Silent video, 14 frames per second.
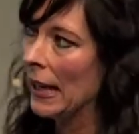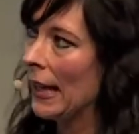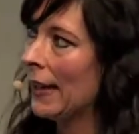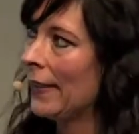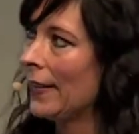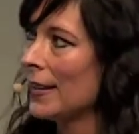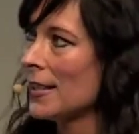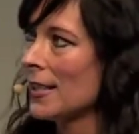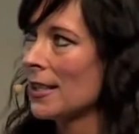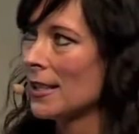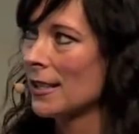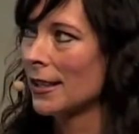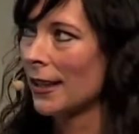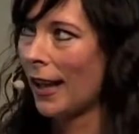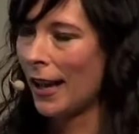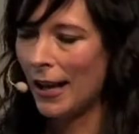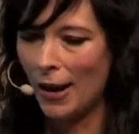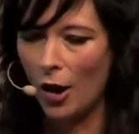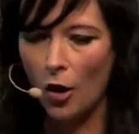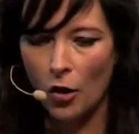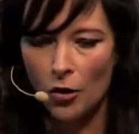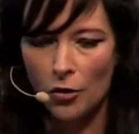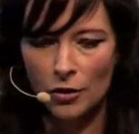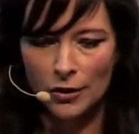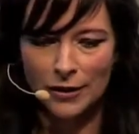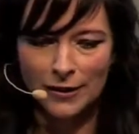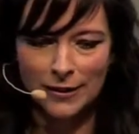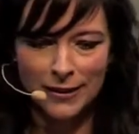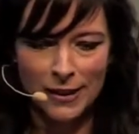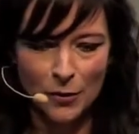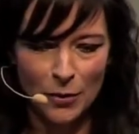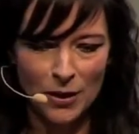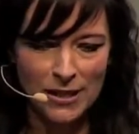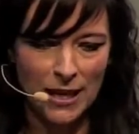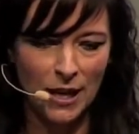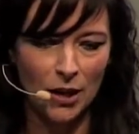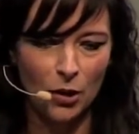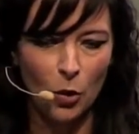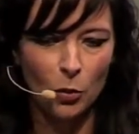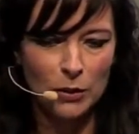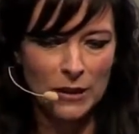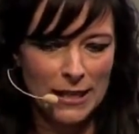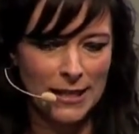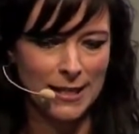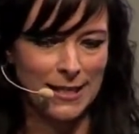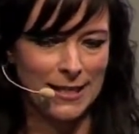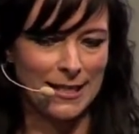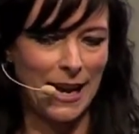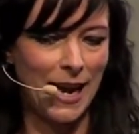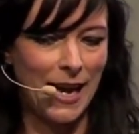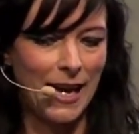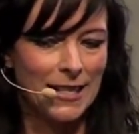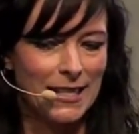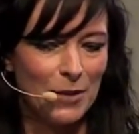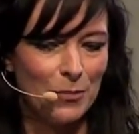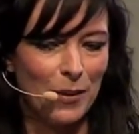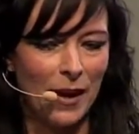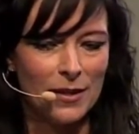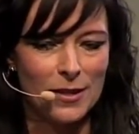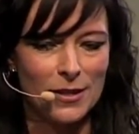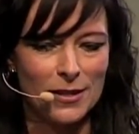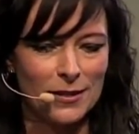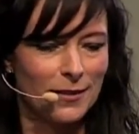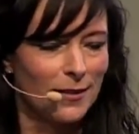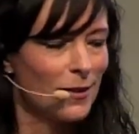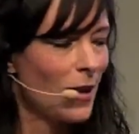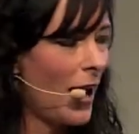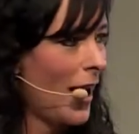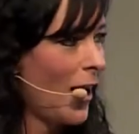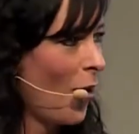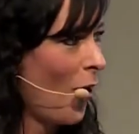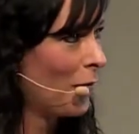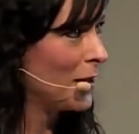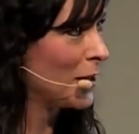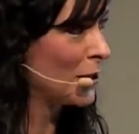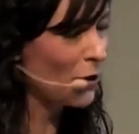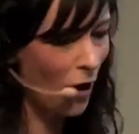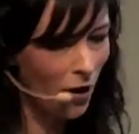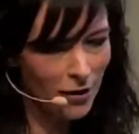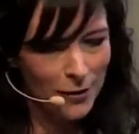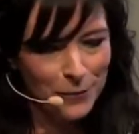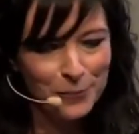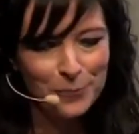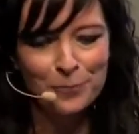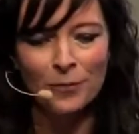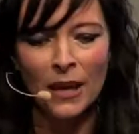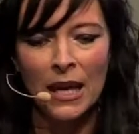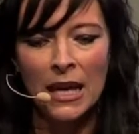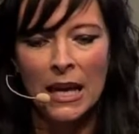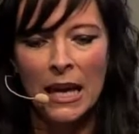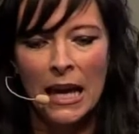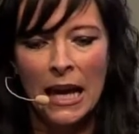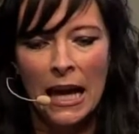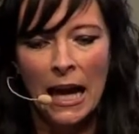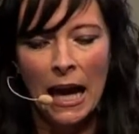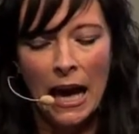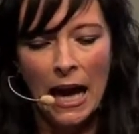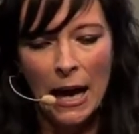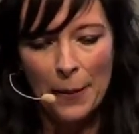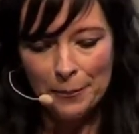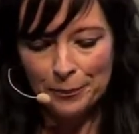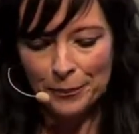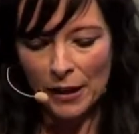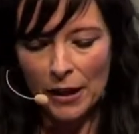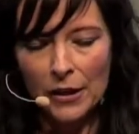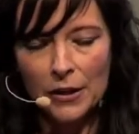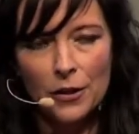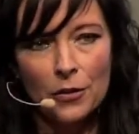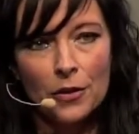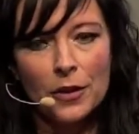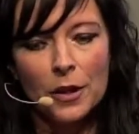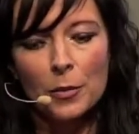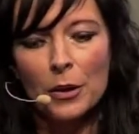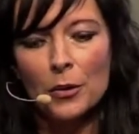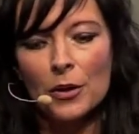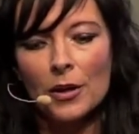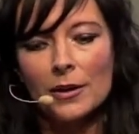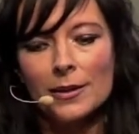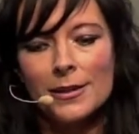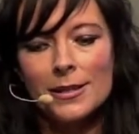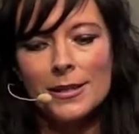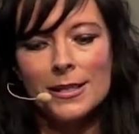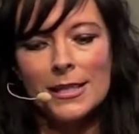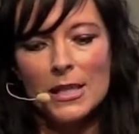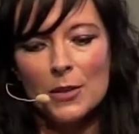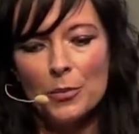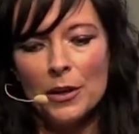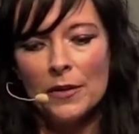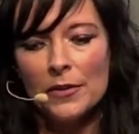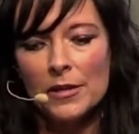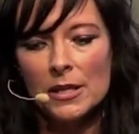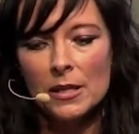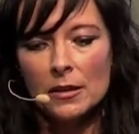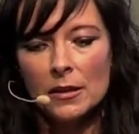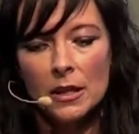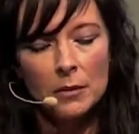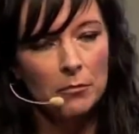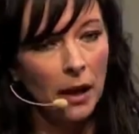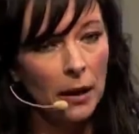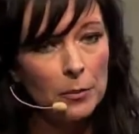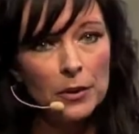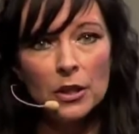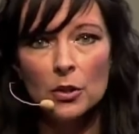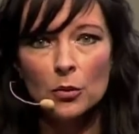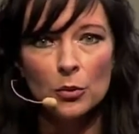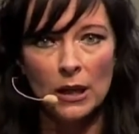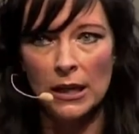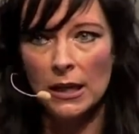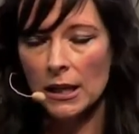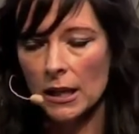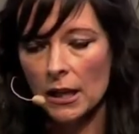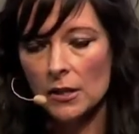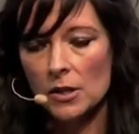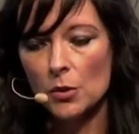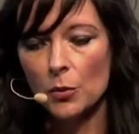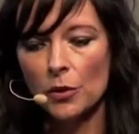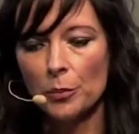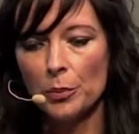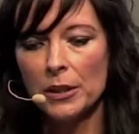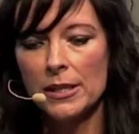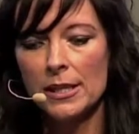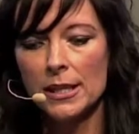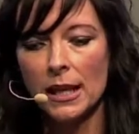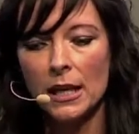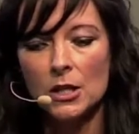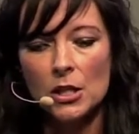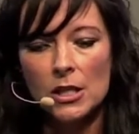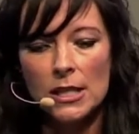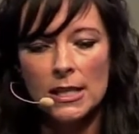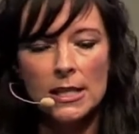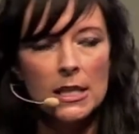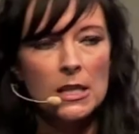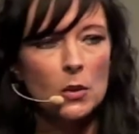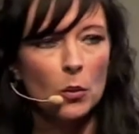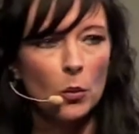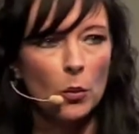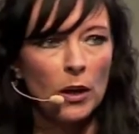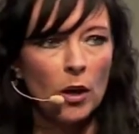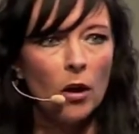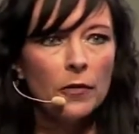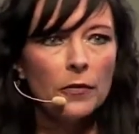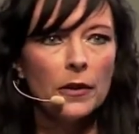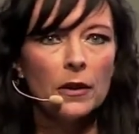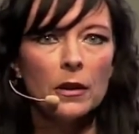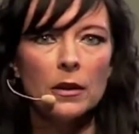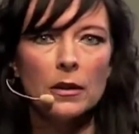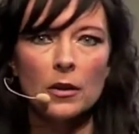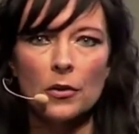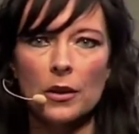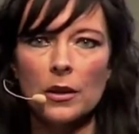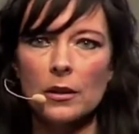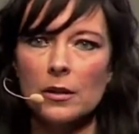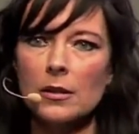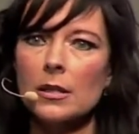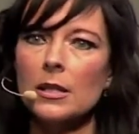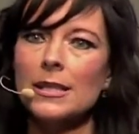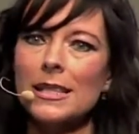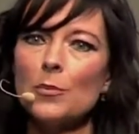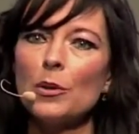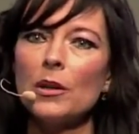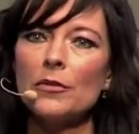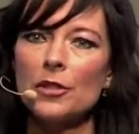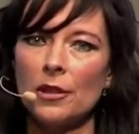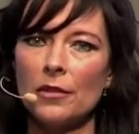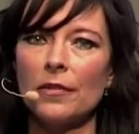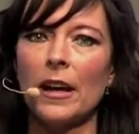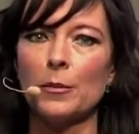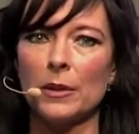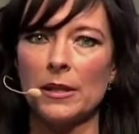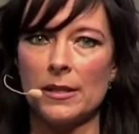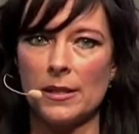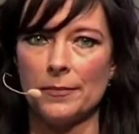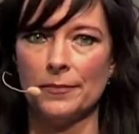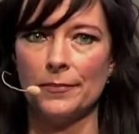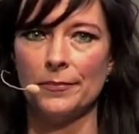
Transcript: And this is Hawk, who is our oldest CPS officer dog. The other thing about critical incident debriefs that might be unique to other policing agencies is we offer the critical incident debrief to the families.